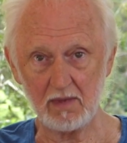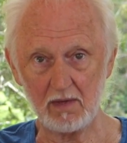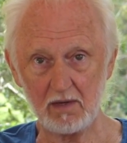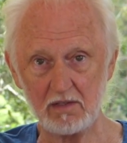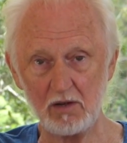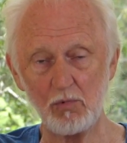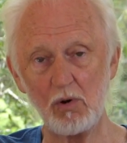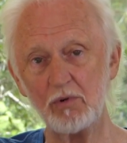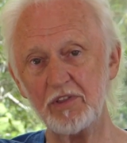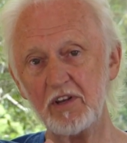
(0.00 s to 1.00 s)
And then
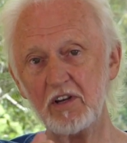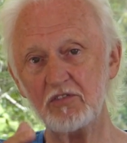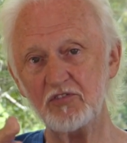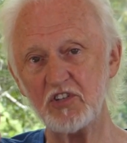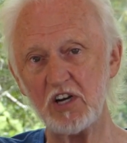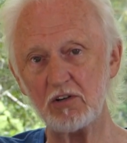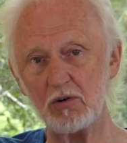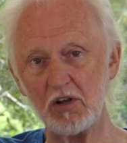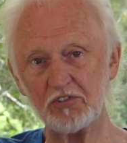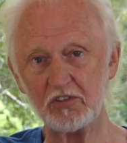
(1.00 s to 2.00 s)
what we think of
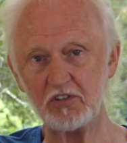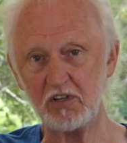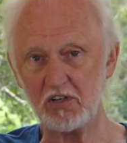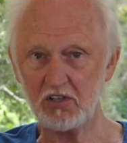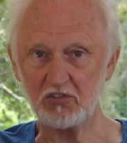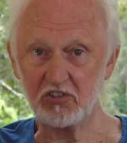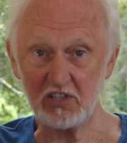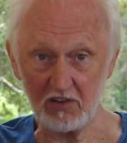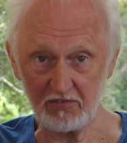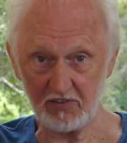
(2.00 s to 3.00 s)
generosity is
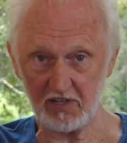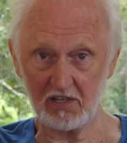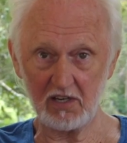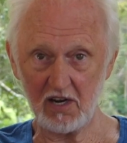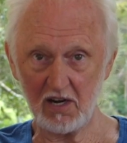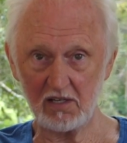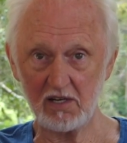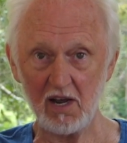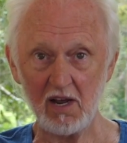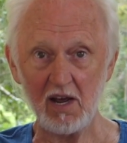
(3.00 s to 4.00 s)
giving,
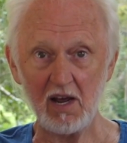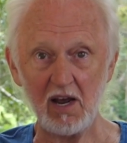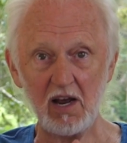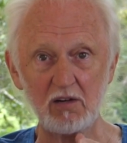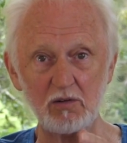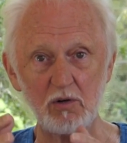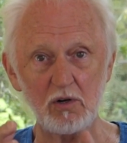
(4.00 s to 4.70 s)
and